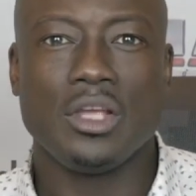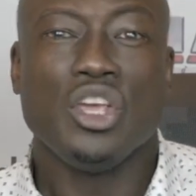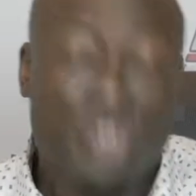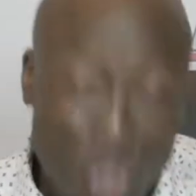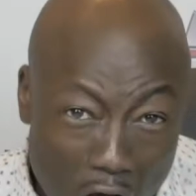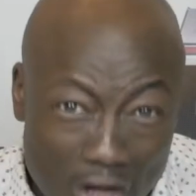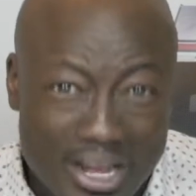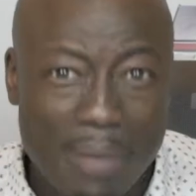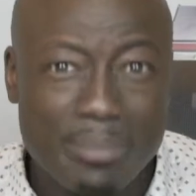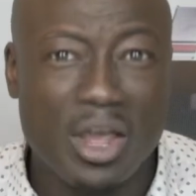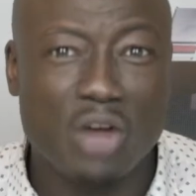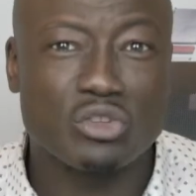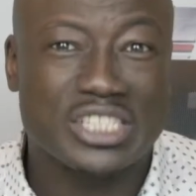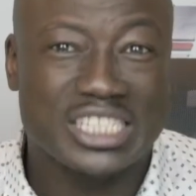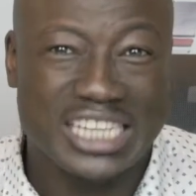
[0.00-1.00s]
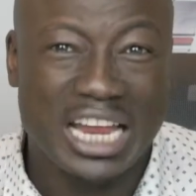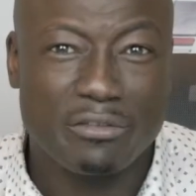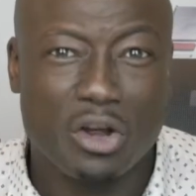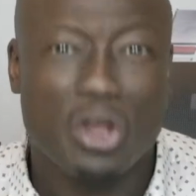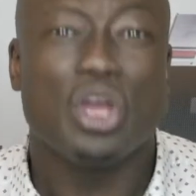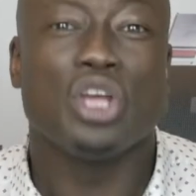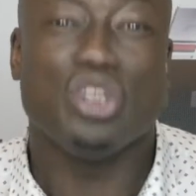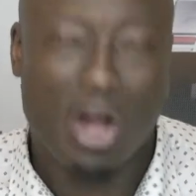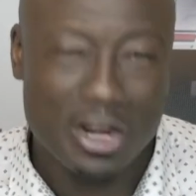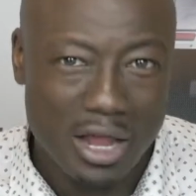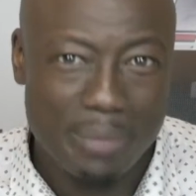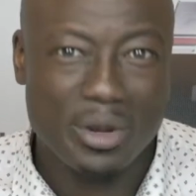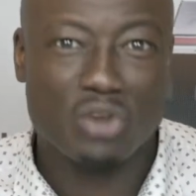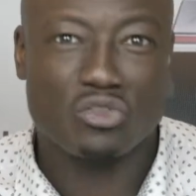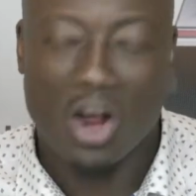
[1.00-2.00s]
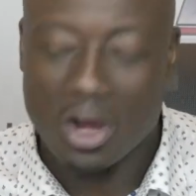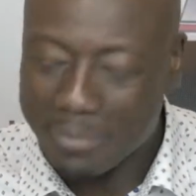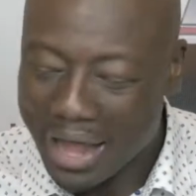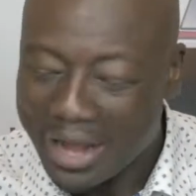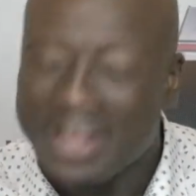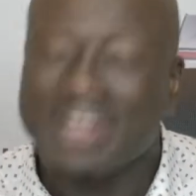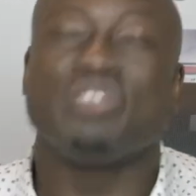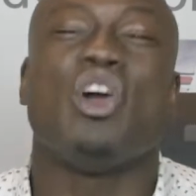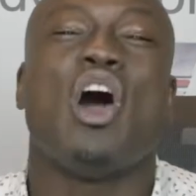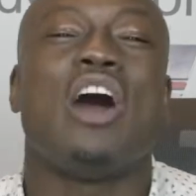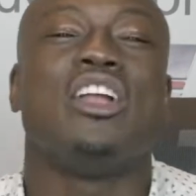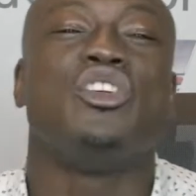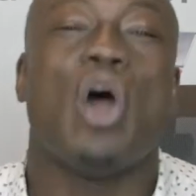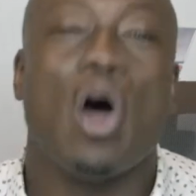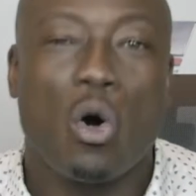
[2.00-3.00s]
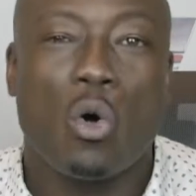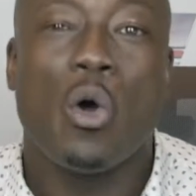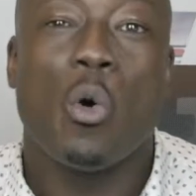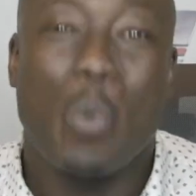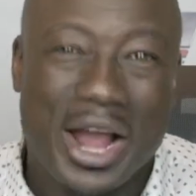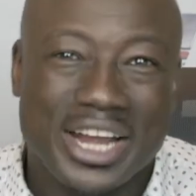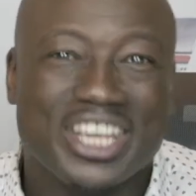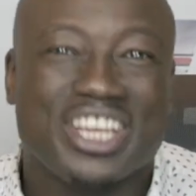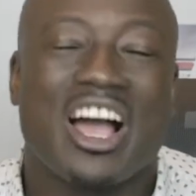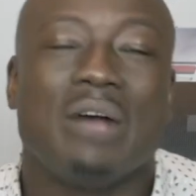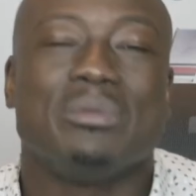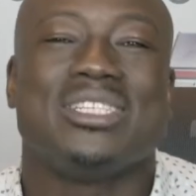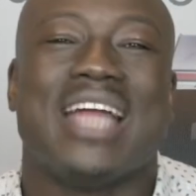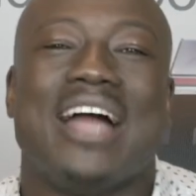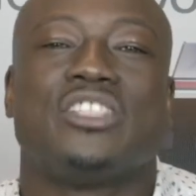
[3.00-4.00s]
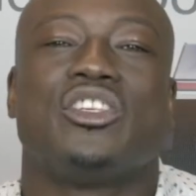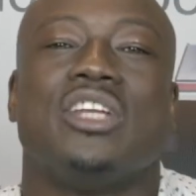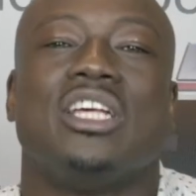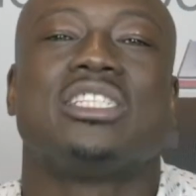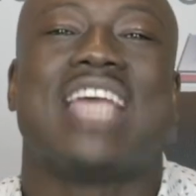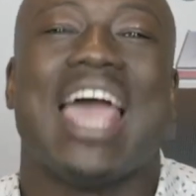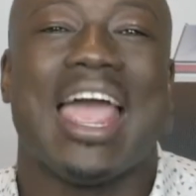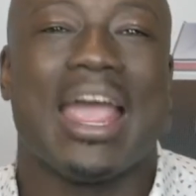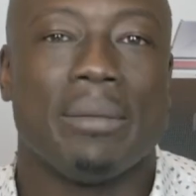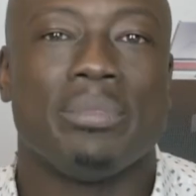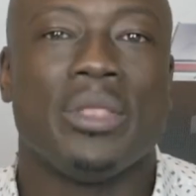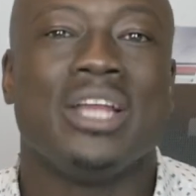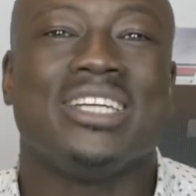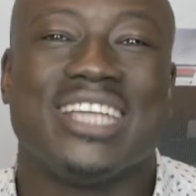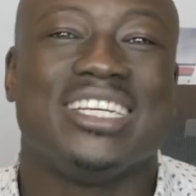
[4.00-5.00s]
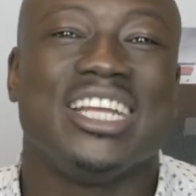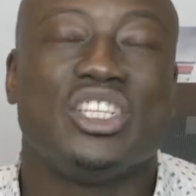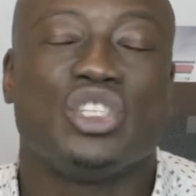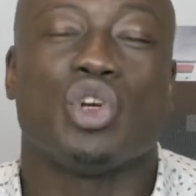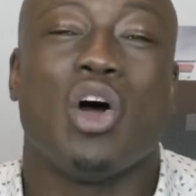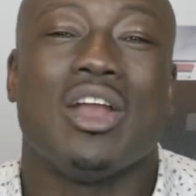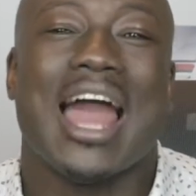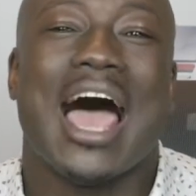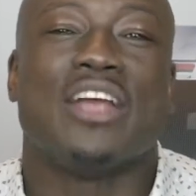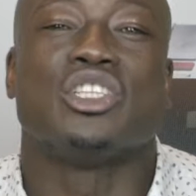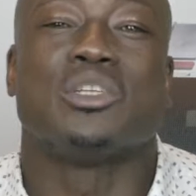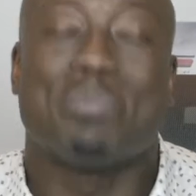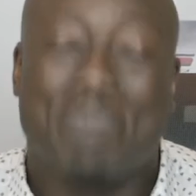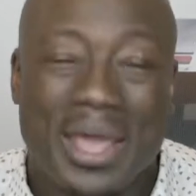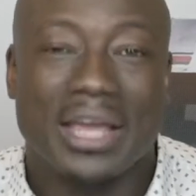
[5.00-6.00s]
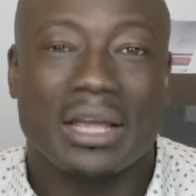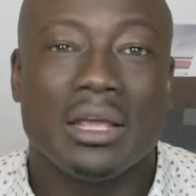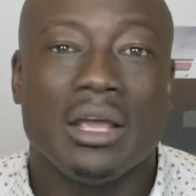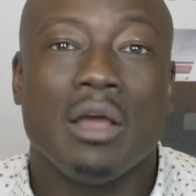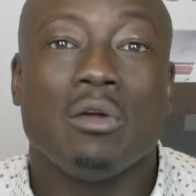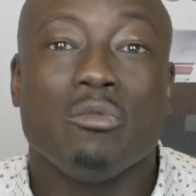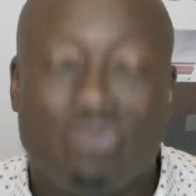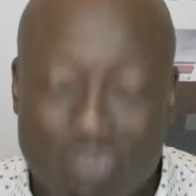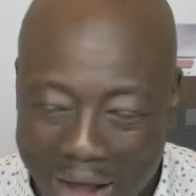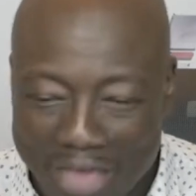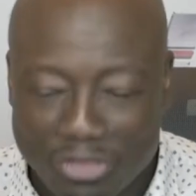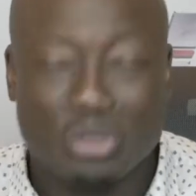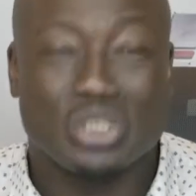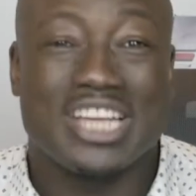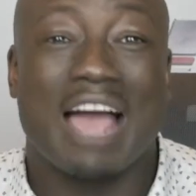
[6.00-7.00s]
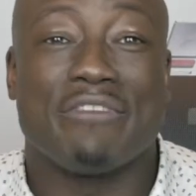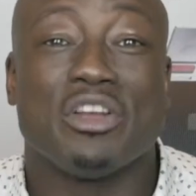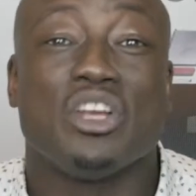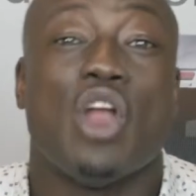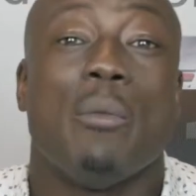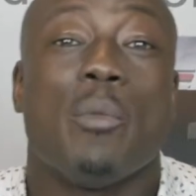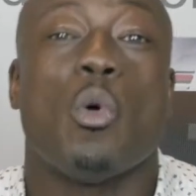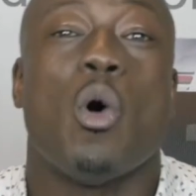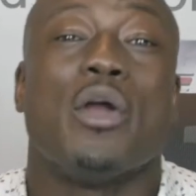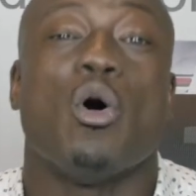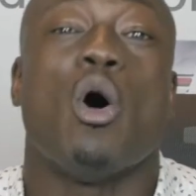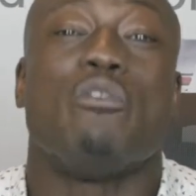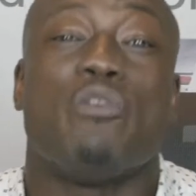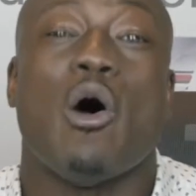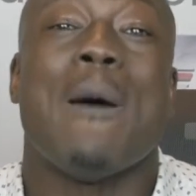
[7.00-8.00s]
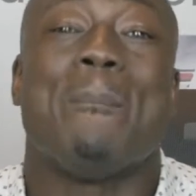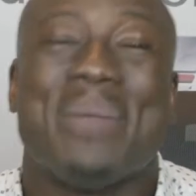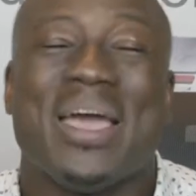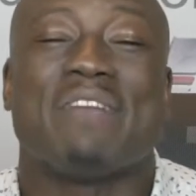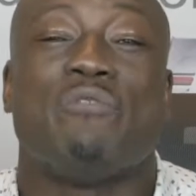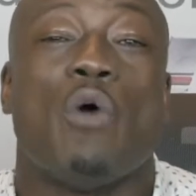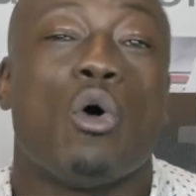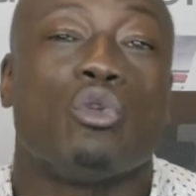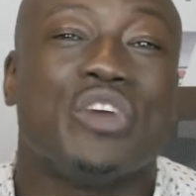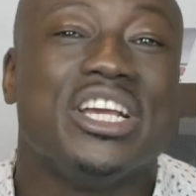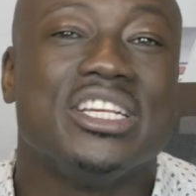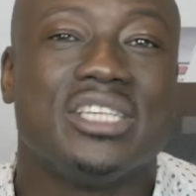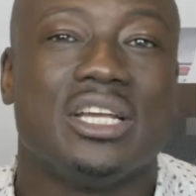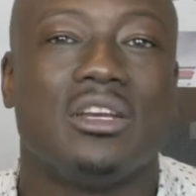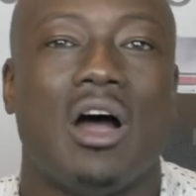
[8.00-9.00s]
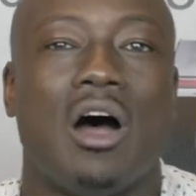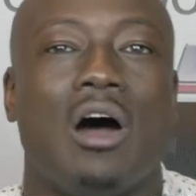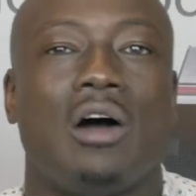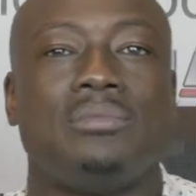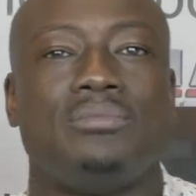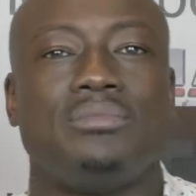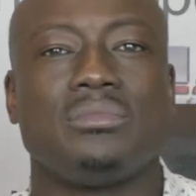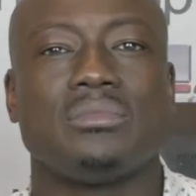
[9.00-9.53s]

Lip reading: Y'all name me a receiver, y'all name me a running back. Y'all know when it comes down to this game, the Detroit Lions pick Matthew Stafford number one overall pick for a reason, dog.